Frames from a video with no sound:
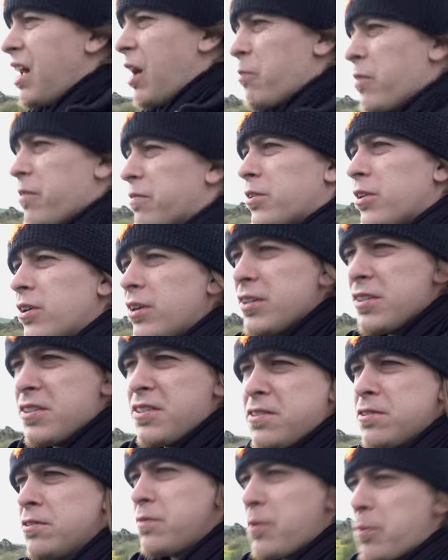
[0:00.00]
and we've got it as
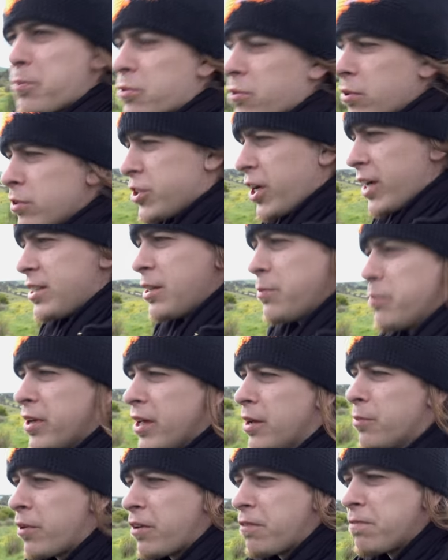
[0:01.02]
sort of a project and
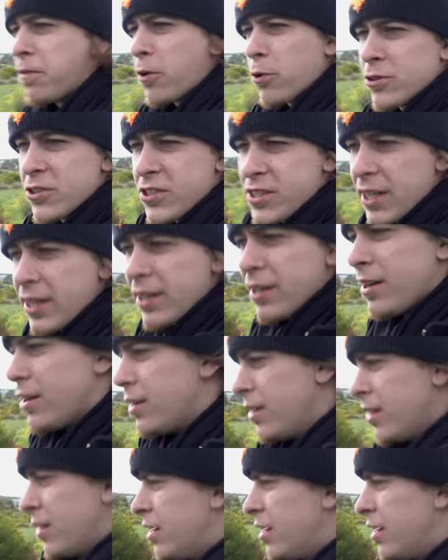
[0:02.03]
we're reforesting it.